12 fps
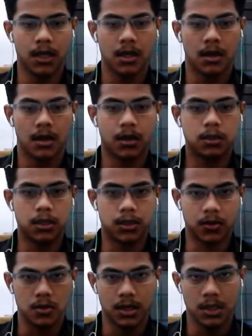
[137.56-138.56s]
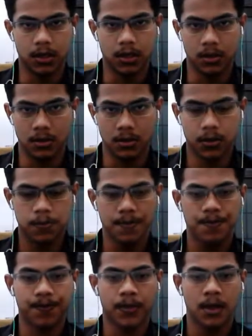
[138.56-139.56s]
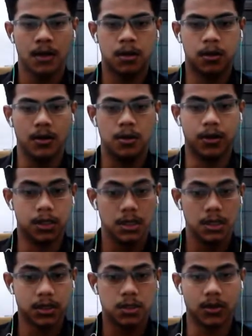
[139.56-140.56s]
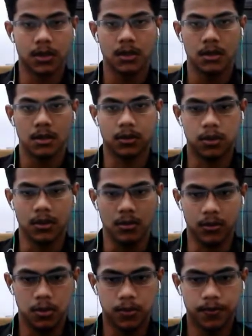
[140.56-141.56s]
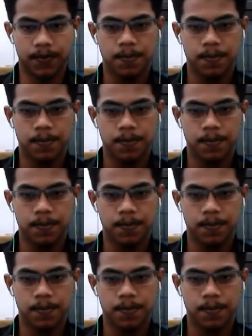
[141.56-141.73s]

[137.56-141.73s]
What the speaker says: all the students in the room or near student around the room